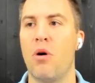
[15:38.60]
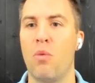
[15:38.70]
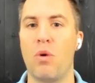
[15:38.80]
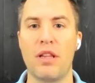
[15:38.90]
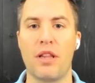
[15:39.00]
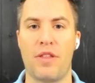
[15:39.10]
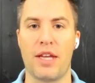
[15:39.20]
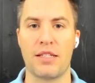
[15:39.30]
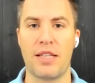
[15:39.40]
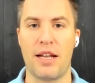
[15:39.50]
Well, one of the
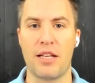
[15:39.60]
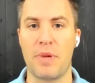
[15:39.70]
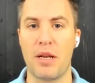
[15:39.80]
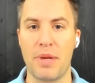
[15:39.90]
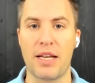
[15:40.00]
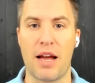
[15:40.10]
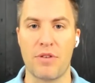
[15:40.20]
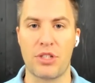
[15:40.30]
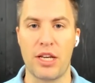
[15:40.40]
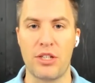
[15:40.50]
things that has been a big
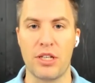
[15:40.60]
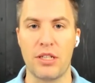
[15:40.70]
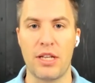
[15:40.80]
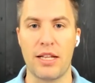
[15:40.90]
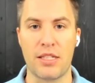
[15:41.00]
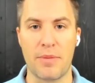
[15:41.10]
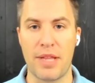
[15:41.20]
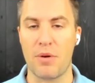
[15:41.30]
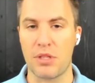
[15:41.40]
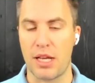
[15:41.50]
conversation, and some of
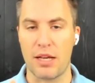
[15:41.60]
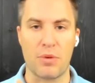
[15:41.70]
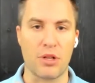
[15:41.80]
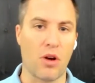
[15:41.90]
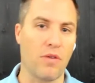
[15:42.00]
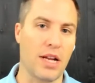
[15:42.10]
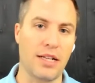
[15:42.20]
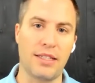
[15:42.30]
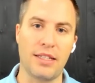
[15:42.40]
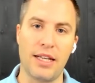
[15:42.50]
that was like when
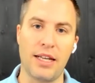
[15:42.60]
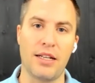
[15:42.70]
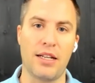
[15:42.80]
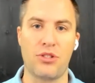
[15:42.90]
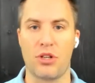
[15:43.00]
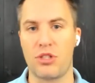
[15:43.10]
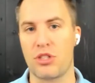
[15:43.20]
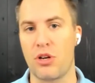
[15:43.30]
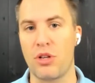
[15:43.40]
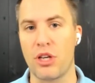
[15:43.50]
COVID-19 hit and churches
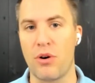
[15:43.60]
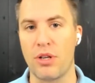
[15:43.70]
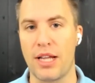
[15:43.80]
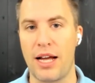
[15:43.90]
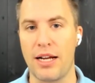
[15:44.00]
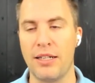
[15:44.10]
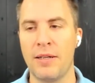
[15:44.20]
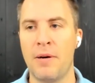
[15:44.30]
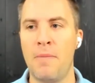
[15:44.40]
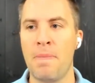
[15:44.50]
could only go online.
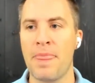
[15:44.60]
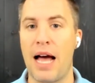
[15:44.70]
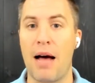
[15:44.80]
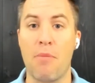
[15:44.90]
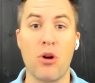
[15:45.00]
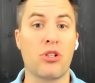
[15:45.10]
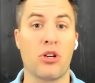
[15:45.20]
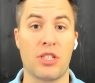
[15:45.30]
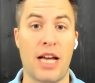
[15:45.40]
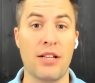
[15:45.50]
Most
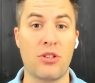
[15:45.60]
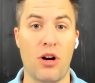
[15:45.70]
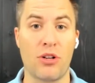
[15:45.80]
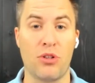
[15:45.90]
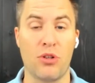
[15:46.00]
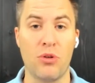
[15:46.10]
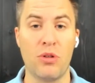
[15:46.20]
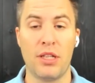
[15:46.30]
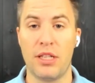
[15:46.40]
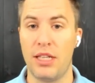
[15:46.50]
churches I talked to,
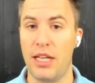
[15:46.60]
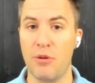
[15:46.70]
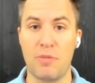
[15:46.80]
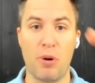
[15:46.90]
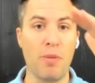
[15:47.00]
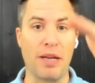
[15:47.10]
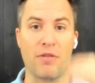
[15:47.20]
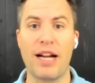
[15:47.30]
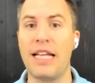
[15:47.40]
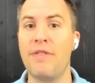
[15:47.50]
it was booming,
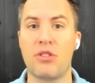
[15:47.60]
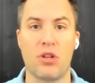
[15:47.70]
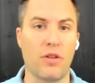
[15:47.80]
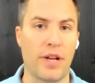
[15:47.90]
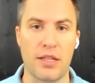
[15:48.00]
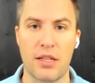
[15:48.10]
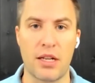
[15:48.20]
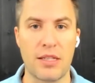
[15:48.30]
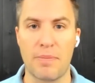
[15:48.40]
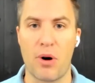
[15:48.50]
right? Even surveys,
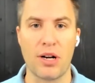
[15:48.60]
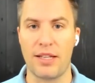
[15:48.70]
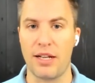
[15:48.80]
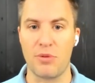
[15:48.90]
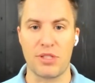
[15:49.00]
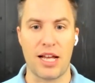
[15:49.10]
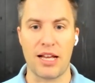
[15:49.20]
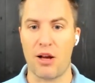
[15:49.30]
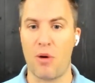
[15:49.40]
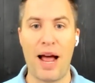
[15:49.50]
studies that Barna did, it was
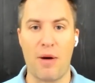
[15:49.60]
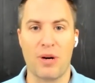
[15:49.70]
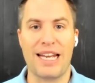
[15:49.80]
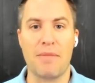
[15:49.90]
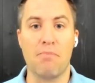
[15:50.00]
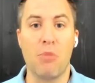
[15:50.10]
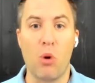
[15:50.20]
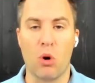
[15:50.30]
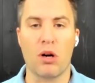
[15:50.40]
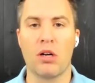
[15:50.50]
like, oh wow, we're getting
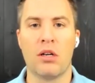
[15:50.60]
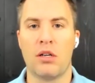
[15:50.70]
more